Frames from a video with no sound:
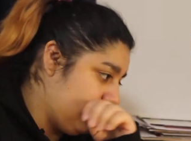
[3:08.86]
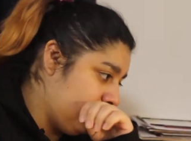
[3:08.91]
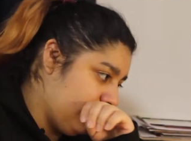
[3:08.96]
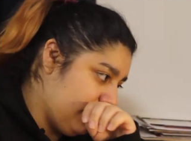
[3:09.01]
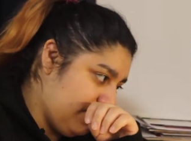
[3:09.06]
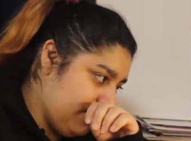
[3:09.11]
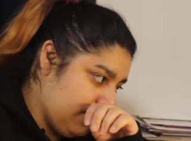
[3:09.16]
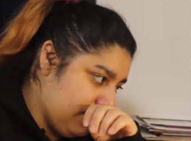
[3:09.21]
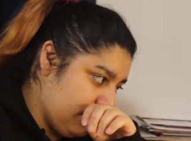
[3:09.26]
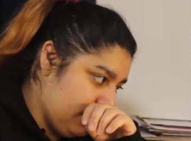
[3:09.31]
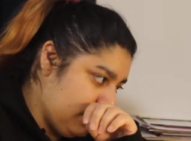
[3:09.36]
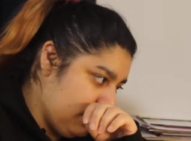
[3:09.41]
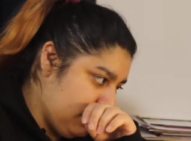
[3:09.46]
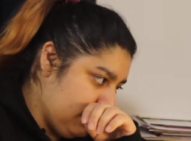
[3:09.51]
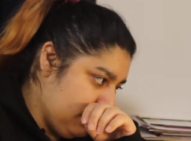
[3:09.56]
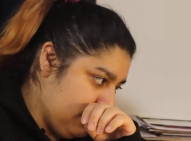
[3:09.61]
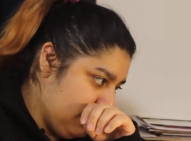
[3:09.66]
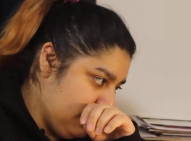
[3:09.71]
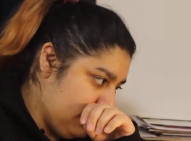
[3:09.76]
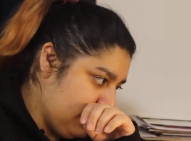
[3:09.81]

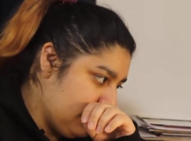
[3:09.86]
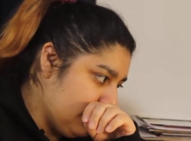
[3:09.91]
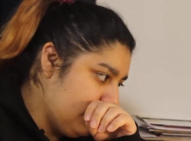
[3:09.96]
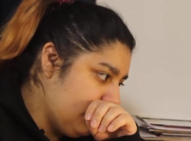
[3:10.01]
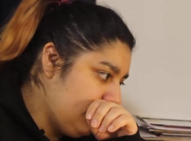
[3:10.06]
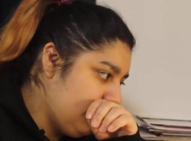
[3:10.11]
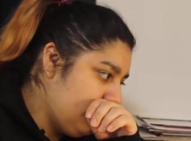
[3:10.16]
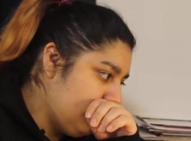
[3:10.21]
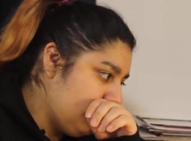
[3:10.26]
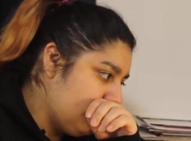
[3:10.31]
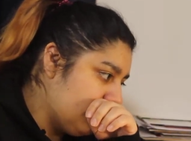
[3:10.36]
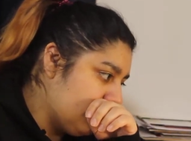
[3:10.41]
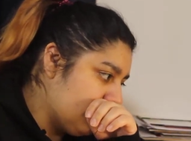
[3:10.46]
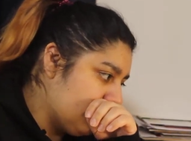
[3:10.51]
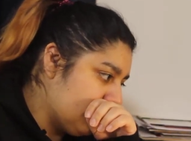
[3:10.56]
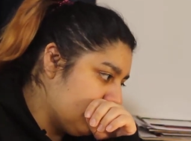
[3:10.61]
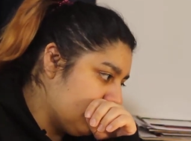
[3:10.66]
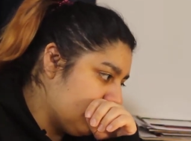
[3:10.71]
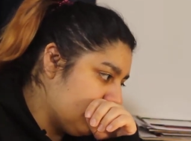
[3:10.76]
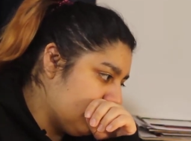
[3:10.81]

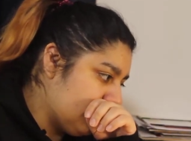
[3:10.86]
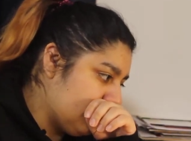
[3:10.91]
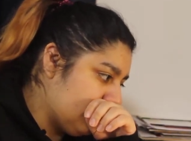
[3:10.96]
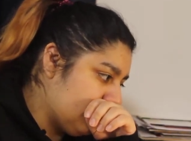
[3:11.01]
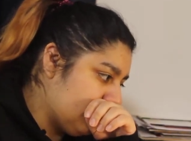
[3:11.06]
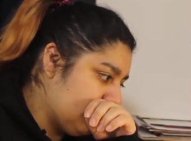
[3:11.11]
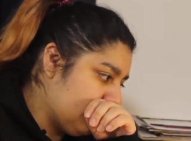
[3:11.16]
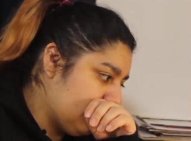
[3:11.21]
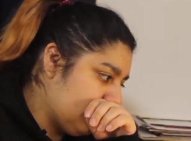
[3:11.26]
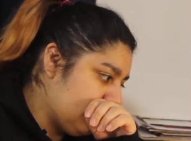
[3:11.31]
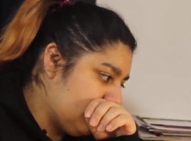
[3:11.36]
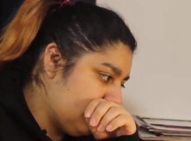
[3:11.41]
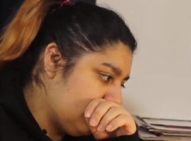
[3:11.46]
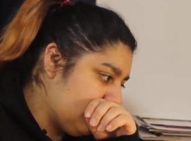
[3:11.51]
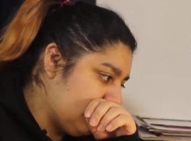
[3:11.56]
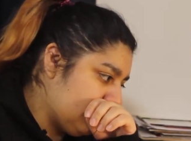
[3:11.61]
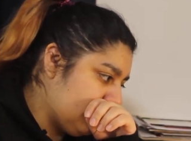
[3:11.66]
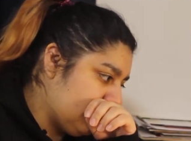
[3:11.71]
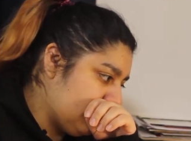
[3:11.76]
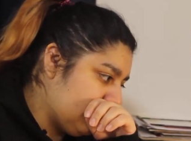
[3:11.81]

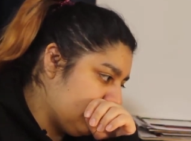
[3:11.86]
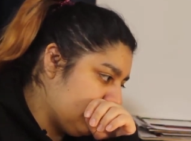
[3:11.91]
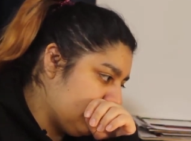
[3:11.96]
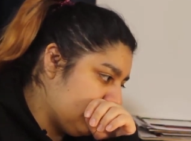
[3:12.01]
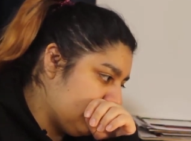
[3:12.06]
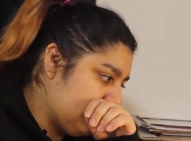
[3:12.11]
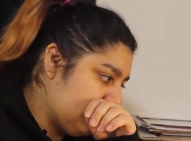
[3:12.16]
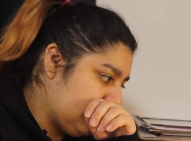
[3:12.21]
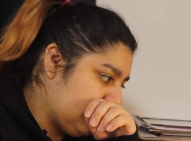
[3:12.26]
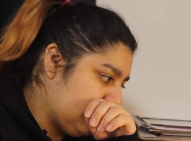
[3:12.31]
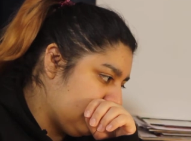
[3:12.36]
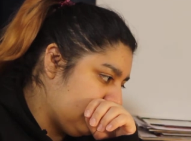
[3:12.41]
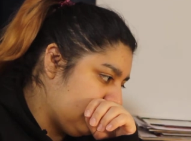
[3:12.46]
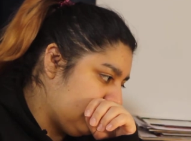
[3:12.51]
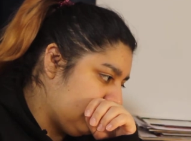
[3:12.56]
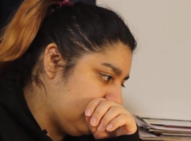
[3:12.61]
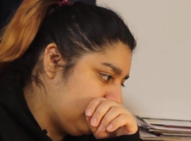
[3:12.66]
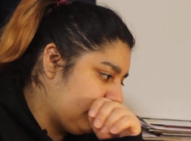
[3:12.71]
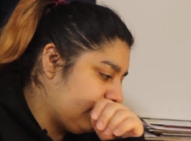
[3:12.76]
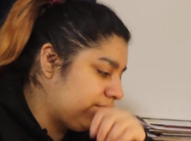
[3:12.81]

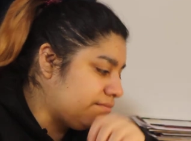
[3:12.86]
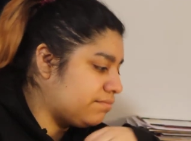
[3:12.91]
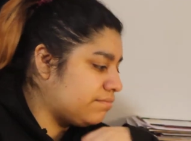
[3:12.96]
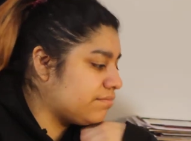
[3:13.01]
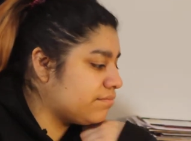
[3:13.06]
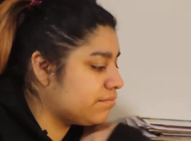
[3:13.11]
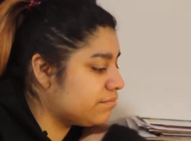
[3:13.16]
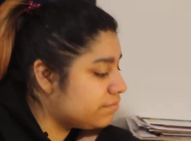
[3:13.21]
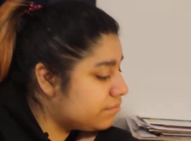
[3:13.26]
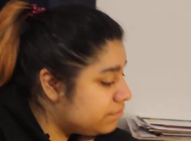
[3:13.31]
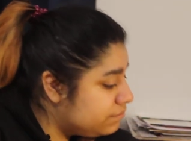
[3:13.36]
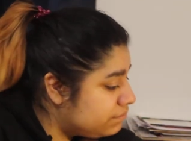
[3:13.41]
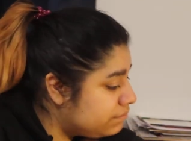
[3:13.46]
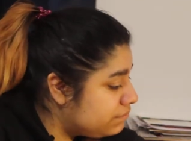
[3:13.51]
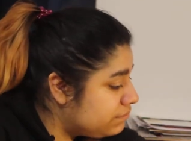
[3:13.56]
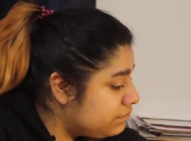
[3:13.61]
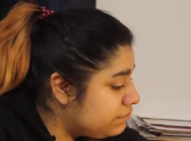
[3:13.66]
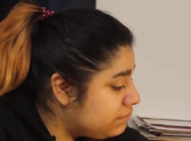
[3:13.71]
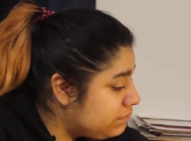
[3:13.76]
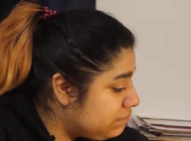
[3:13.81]

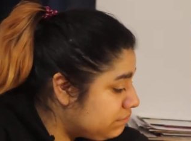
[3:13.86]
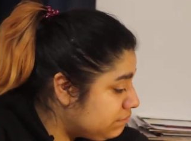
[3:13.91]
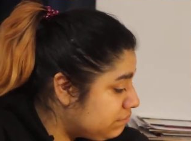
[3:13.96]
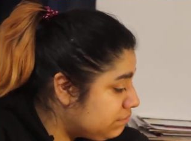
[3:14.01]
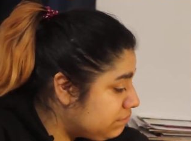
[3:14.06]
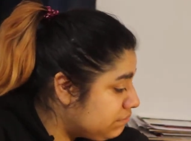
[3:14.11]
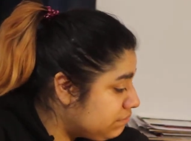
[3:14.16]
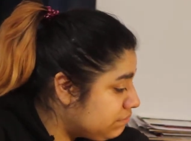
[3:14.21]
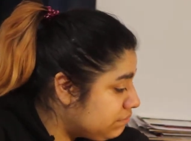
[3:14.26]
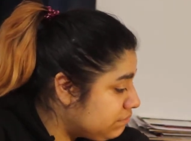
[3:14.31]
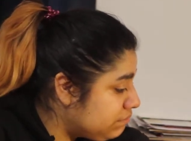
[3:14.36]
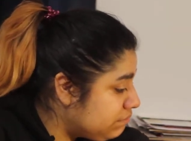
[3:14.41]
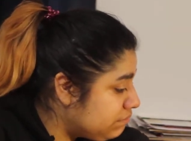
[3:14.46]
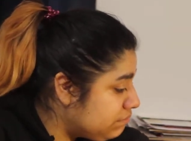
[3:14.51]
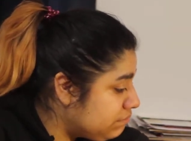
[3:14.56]
No one is speaking in this clip.